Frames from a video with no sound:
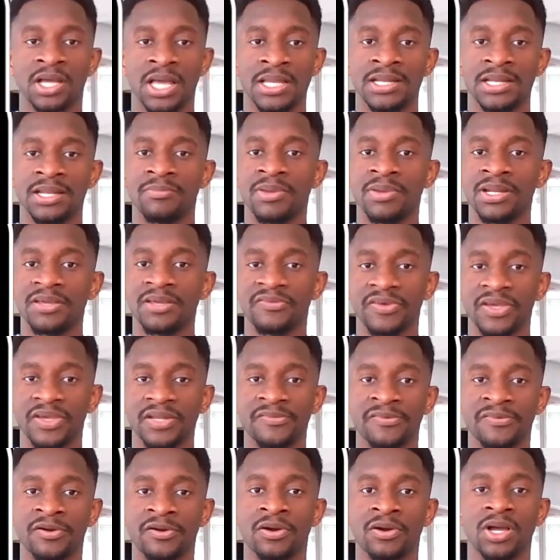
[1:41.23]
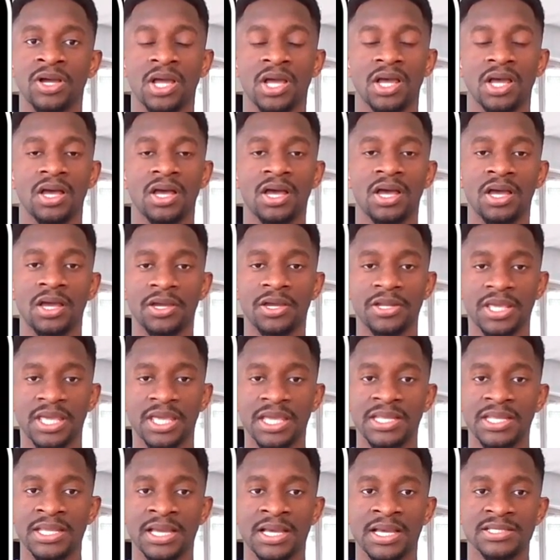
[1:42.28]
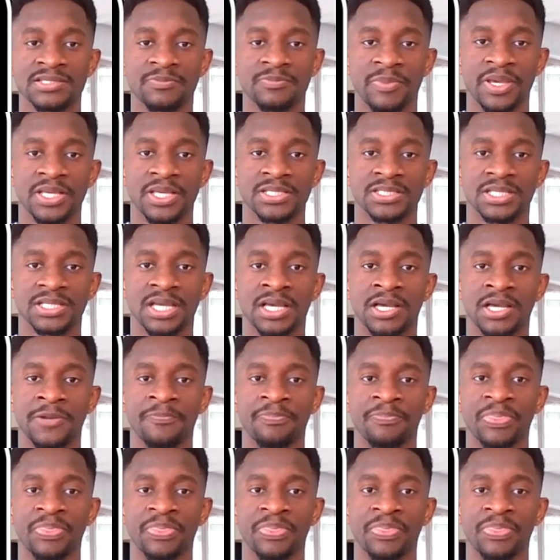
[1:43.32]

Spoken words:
and the benefit for the Kenya space